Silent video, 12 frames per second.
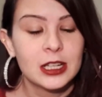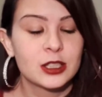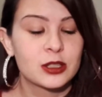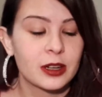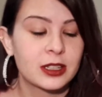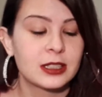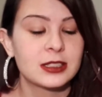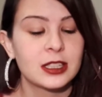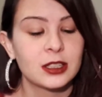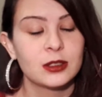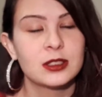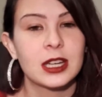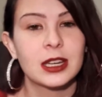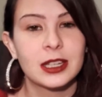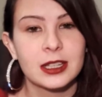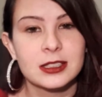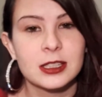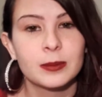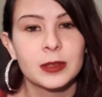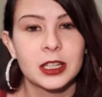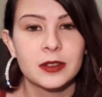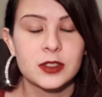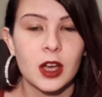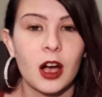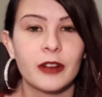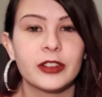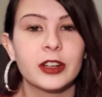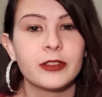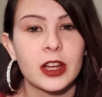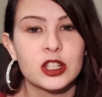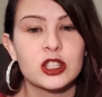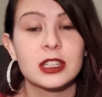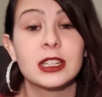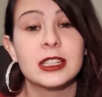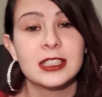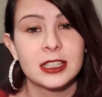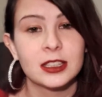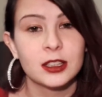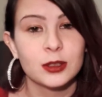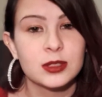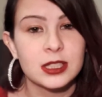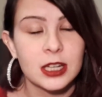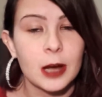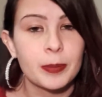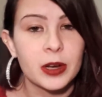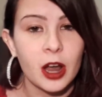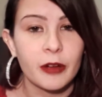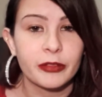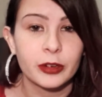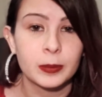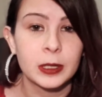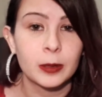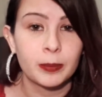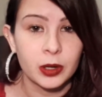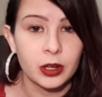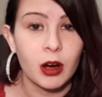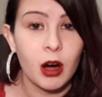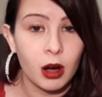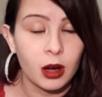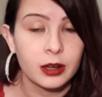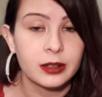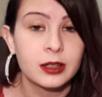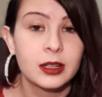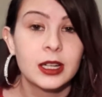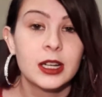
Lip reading: So I continued taking some leaves off, and eventually it did loosen up enough for me to put on.